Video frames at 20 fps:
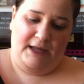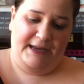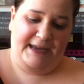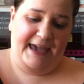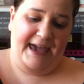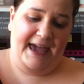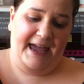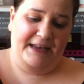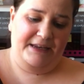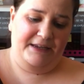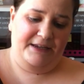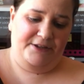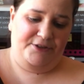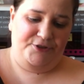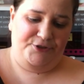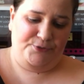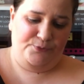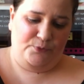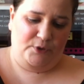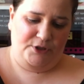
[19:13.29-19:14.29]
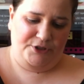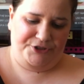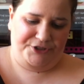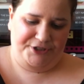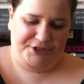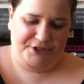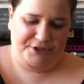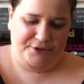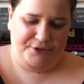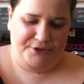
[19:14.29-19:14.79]
Again, doesn't want
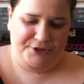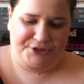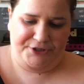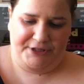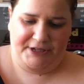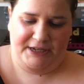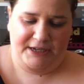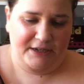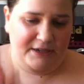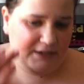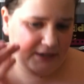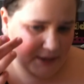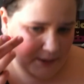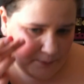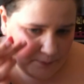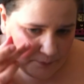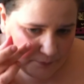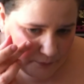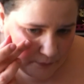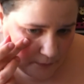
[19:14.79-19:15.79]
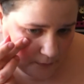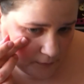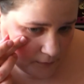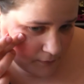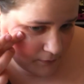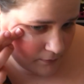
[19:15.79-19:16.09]
to use the...